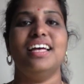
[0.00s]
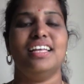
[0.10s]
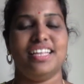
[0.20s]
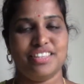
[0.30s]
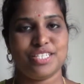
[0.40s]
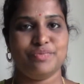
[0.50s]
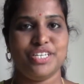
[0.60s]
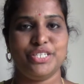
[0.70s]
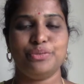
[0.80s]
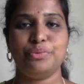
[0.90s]
In this
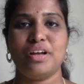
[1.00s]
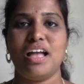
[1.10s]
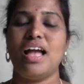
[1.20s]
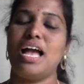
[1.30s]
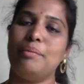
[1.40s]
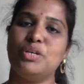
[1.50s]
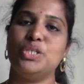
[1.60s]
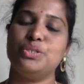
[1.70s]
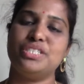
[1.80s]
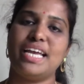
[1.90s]
video, I am going
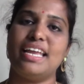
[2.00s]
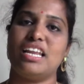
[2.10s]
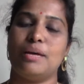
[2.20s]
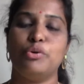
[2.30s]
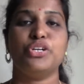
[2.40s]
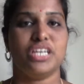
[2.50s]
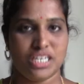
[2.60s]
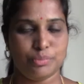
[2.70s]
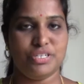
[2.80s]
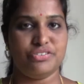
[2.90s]
to share about a
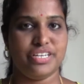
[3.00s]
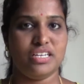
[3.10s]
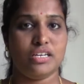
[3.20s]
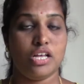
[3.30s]
herbal drink